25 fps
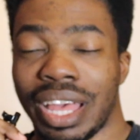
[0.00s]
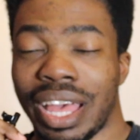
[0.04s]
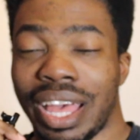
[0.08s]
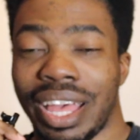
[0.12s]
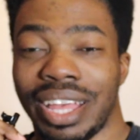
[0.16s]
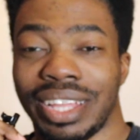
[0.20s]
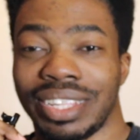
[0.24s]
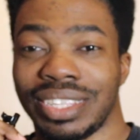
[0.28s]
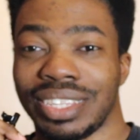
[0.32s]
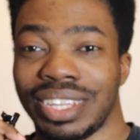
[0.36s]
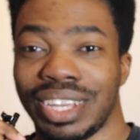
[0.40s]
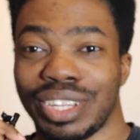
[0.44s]

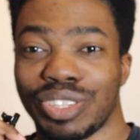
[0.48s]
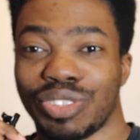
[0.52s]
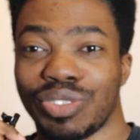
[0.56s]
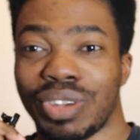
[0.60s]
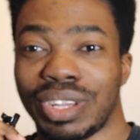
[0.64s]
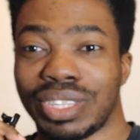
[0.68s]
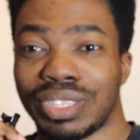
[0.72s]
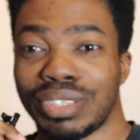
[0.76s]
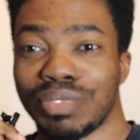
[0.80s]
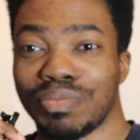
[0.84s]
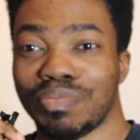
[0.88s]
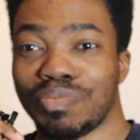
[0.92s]
And I
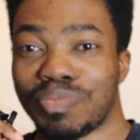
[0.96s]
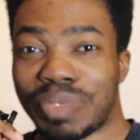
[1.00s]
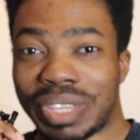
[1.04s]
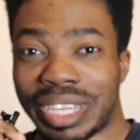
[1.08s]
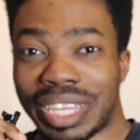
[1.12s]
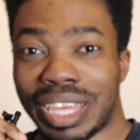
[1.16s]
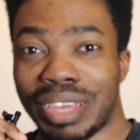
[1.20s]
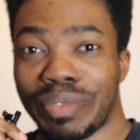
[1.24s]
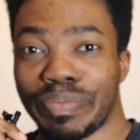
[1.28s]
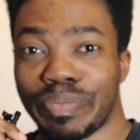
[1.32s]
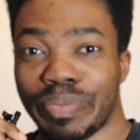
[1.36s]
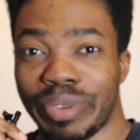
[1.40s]
tried to
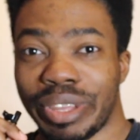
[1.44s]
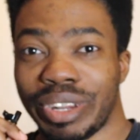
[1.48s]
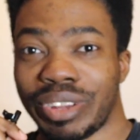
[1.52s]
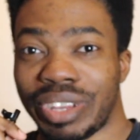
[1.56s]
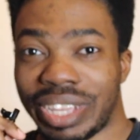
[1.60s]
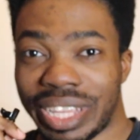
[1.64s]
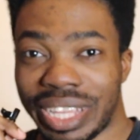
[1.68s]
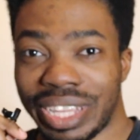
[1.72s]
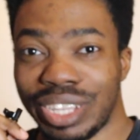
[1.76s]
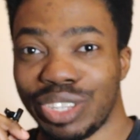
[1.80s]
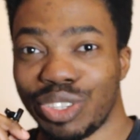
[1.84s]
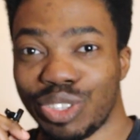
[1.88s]
get
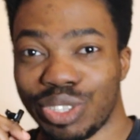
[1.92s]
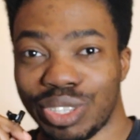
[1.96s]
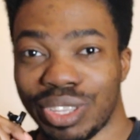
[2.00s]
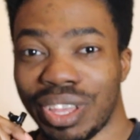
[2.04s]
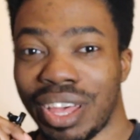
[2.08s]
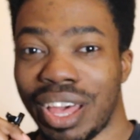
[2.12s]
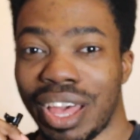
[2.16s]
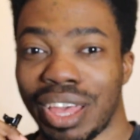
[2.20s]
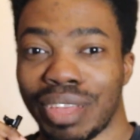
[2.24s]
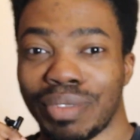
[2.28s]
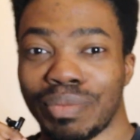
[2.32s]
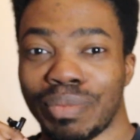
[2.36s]
better each
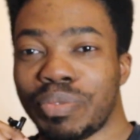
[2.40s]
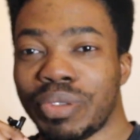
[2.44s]
time,